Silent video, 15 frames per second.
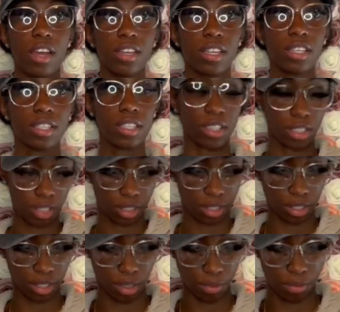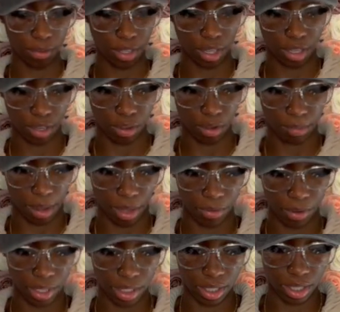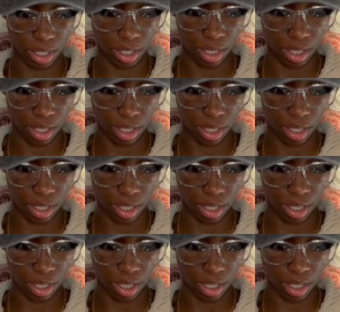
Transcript: These look so cute on my wrist.